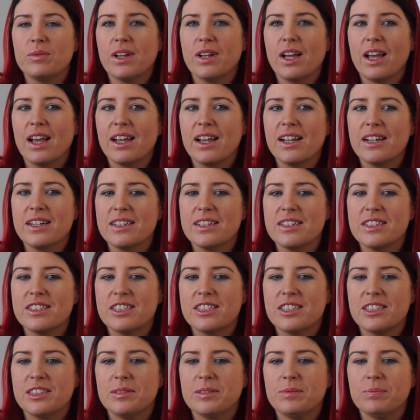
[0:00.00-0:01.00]
and
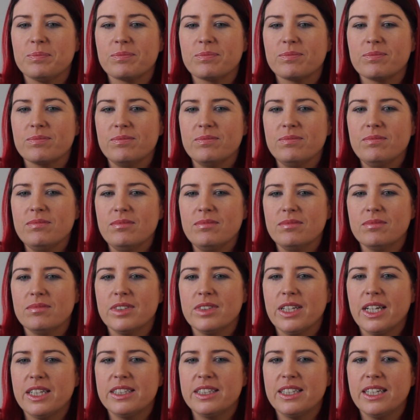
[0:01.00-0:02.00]

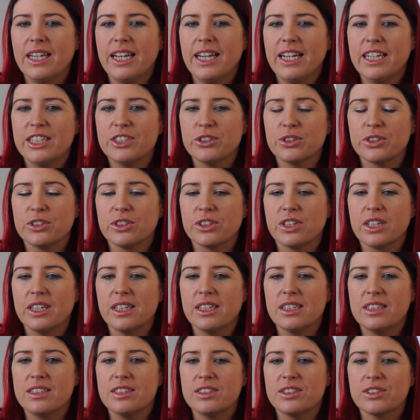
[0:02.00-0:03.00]
the 8 other
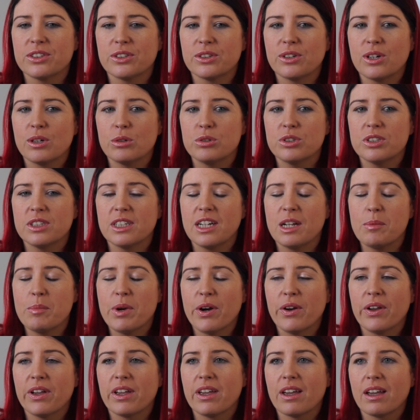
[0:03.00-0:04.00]
kids are out in
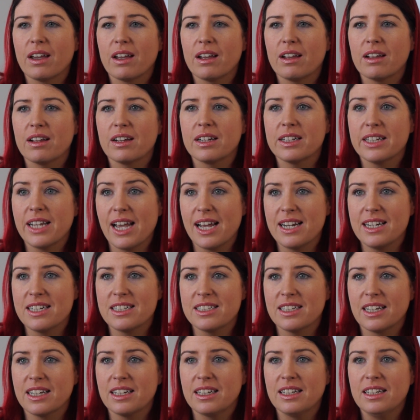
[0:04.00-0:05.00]
America and
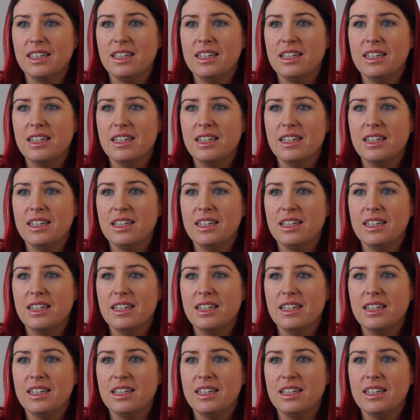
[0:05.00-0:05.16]
Canada.